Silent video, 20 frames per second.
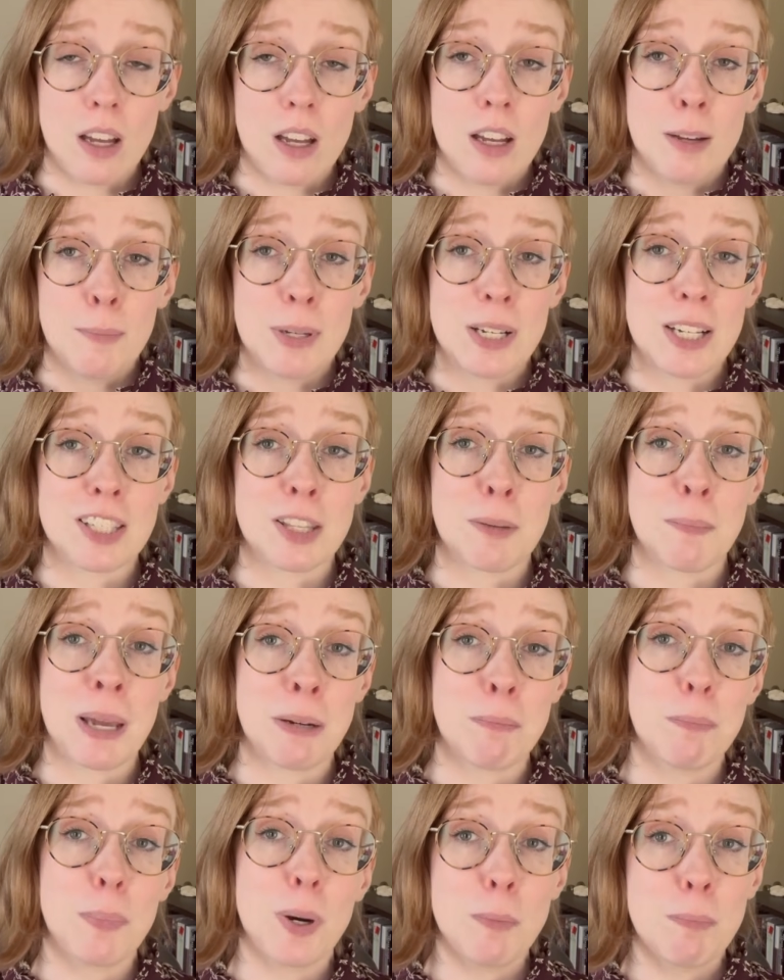Because the main
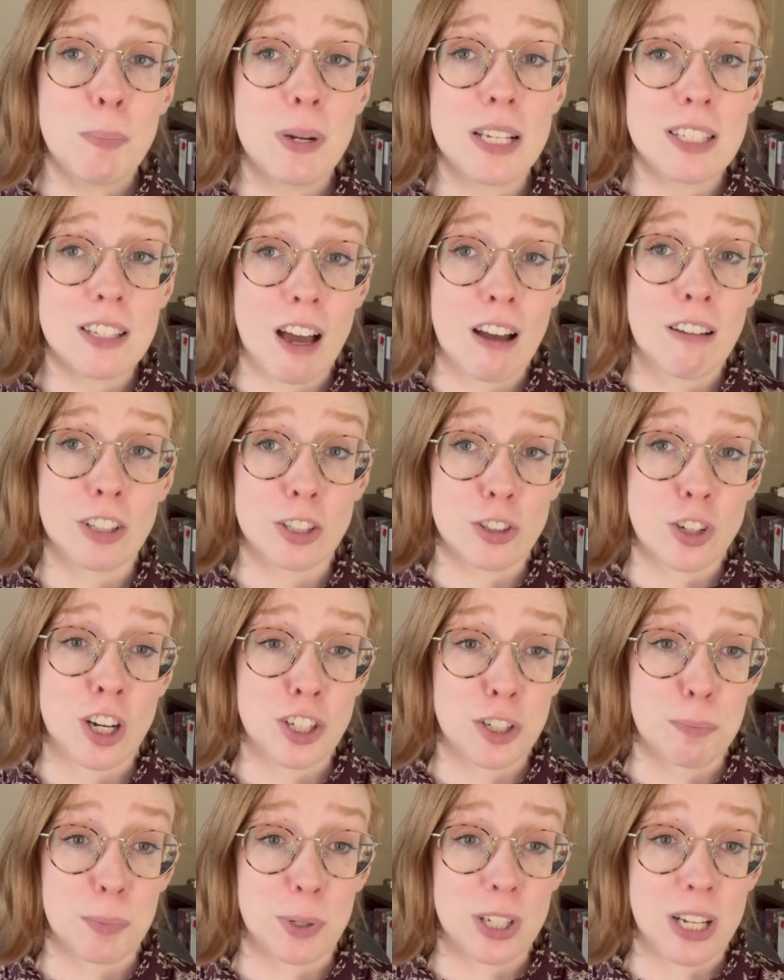purpose of the
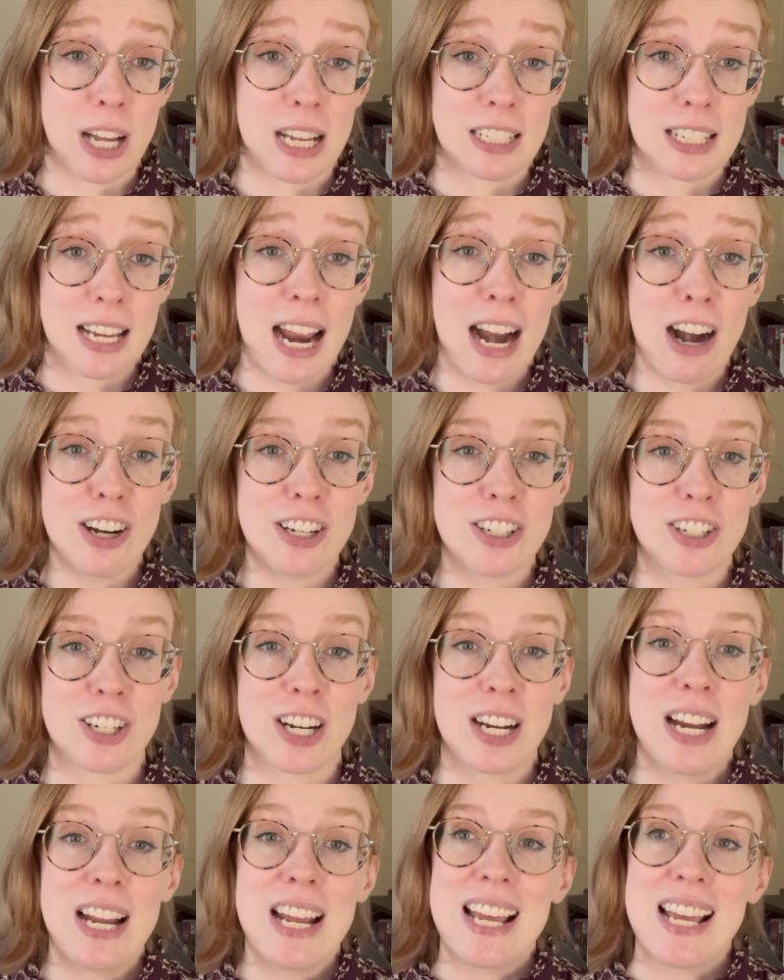Trunchbull as a
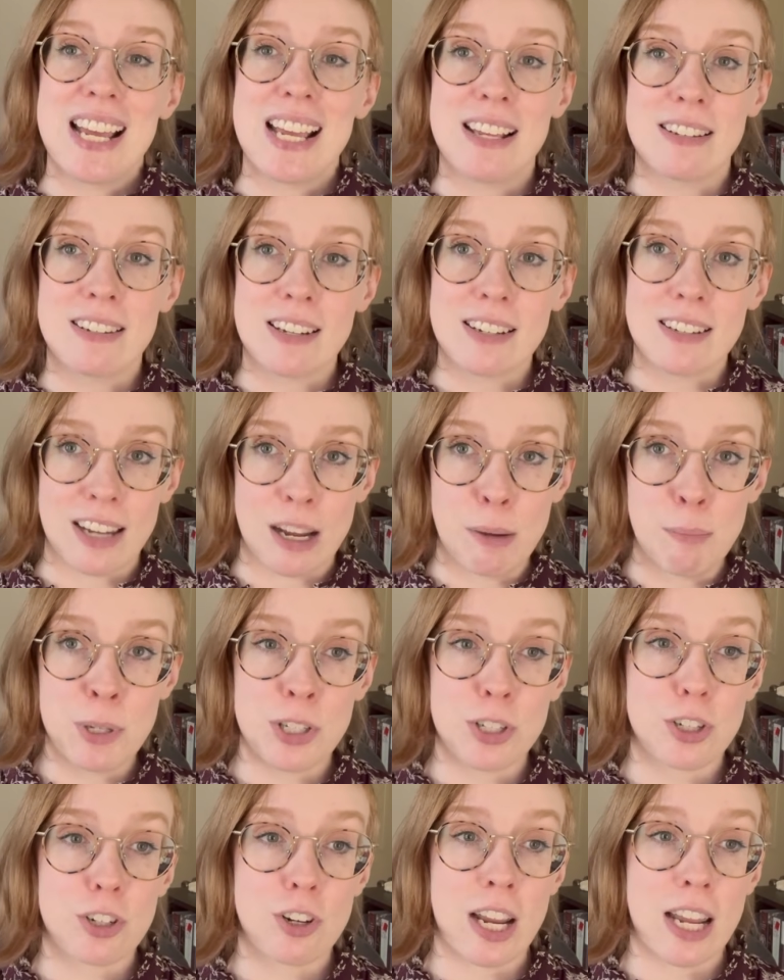character is to
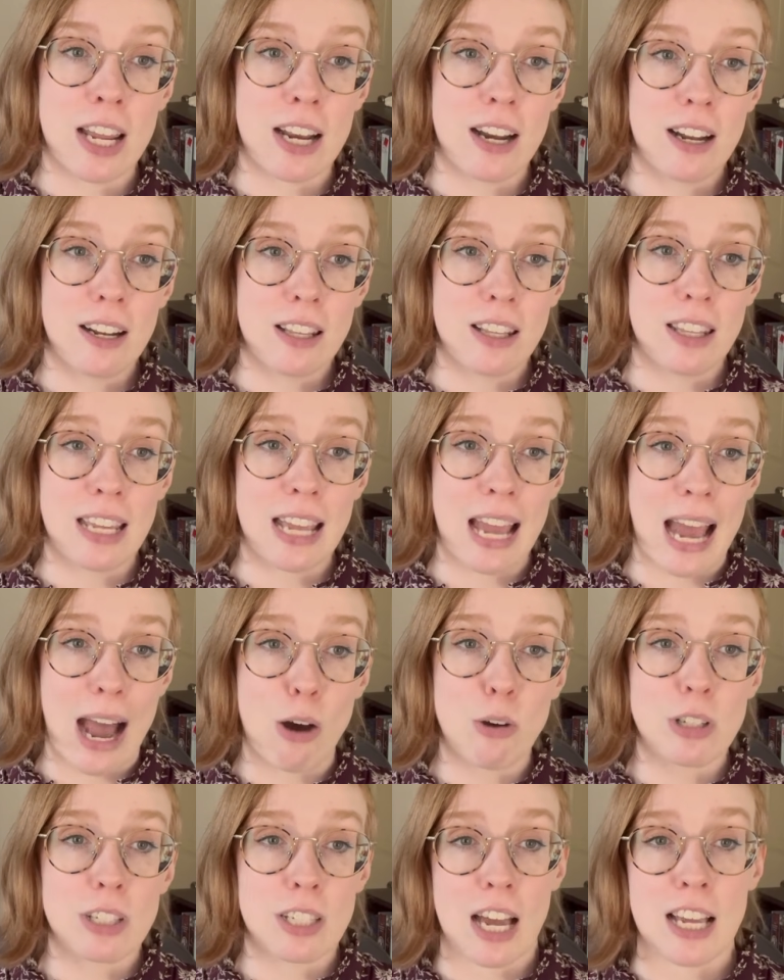demonstrate the
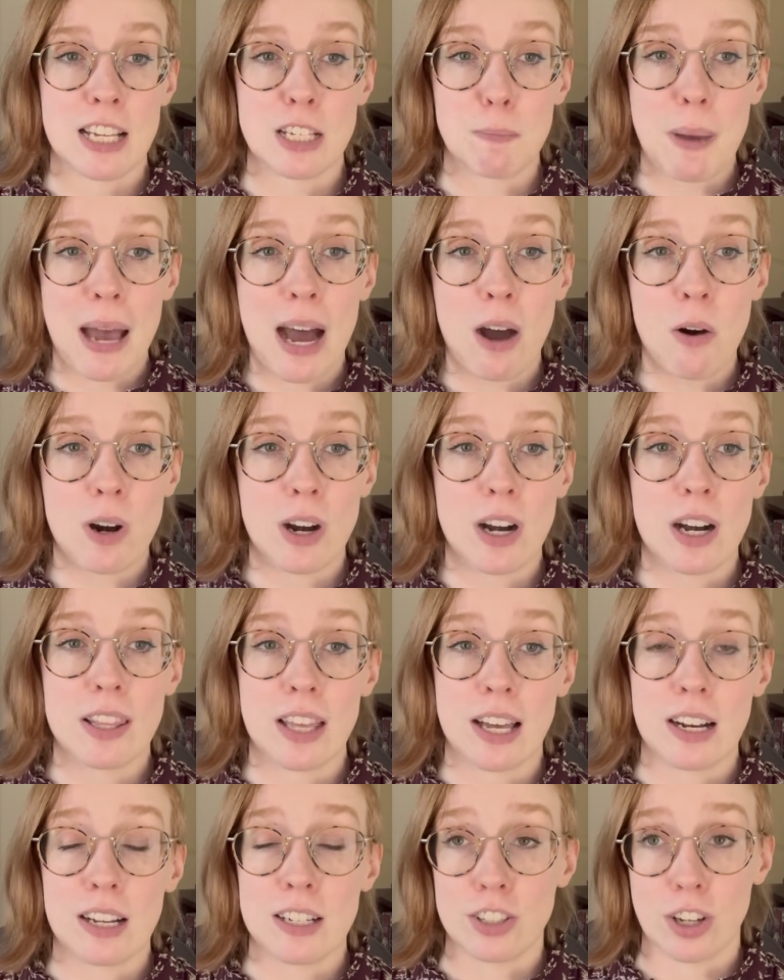outsized power
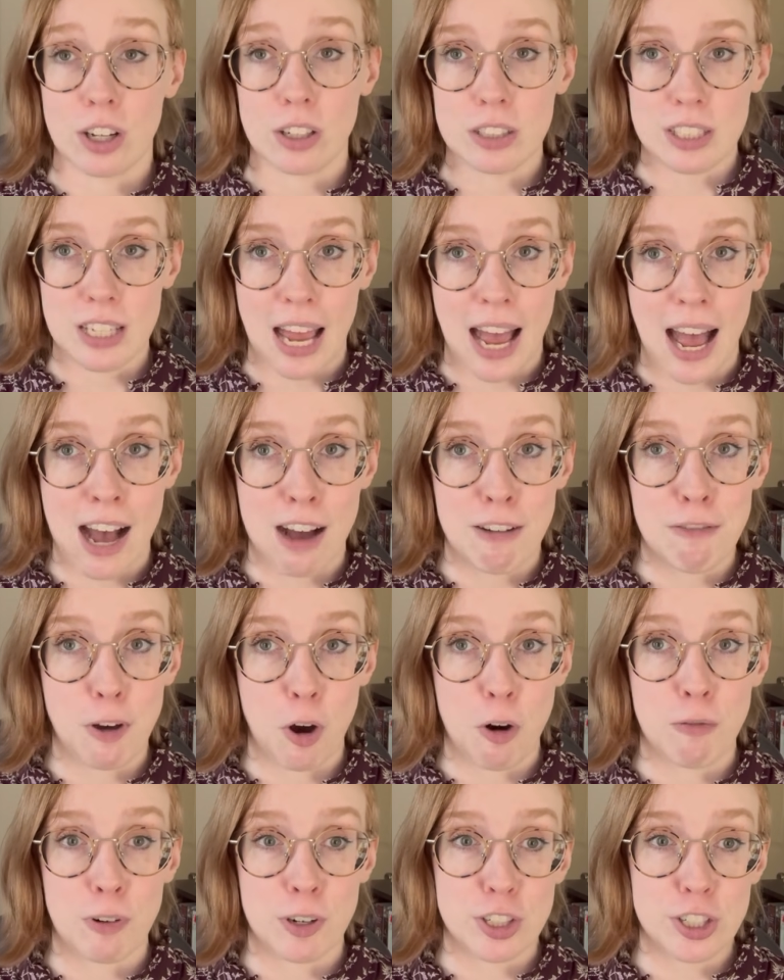that adults have
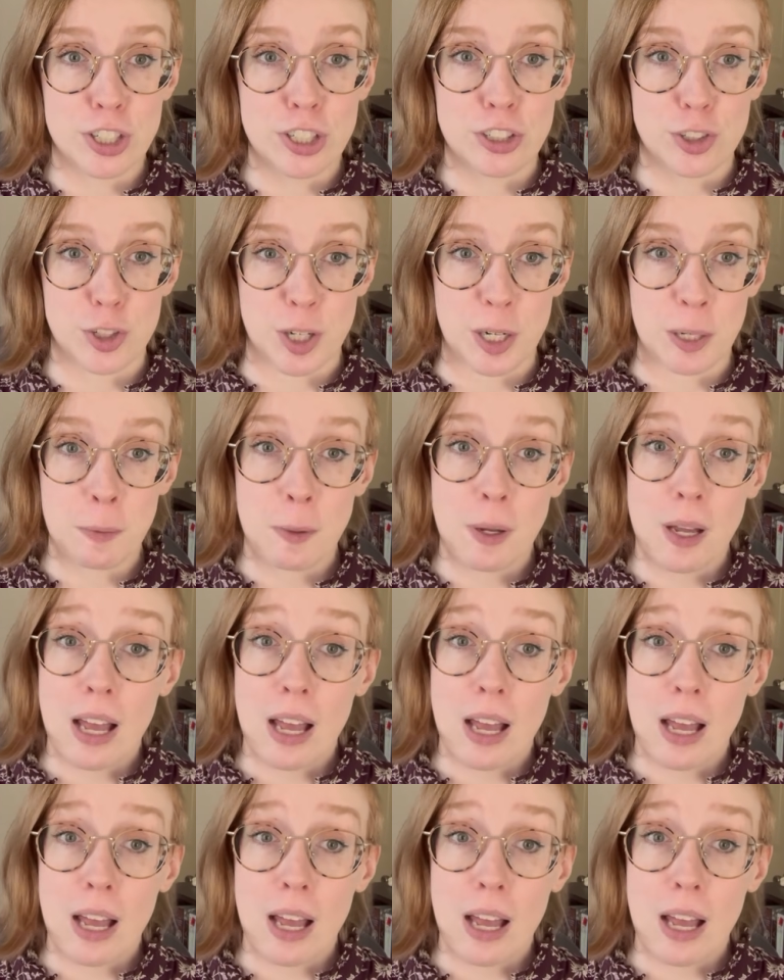over children,